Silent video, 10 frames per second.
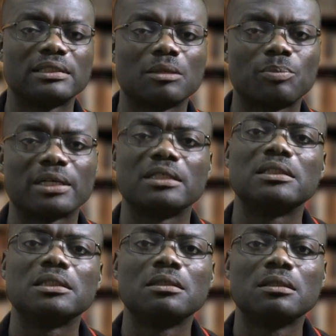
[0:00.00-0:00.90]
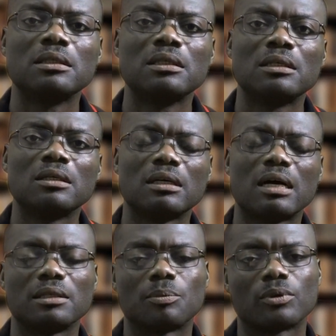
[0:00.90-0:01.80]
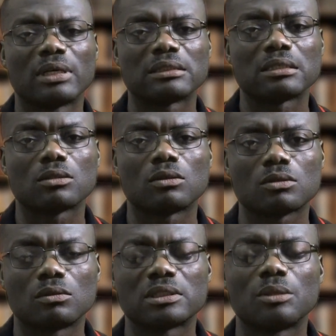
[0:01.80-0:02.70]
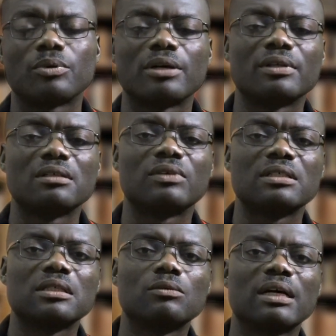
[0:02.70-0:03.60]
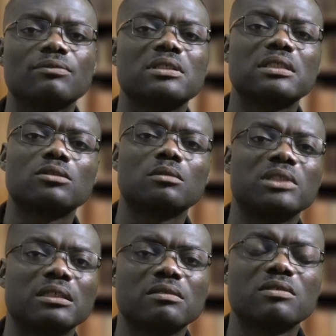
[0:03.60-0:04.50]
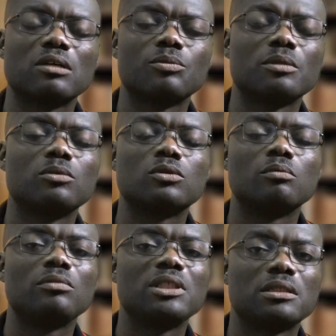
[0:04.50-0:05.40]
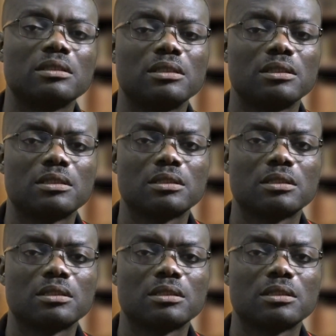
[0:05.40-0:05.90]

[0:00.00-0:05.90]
packaging, the product has lost contemporary relevance, then we have to set objectives that will be able to meet these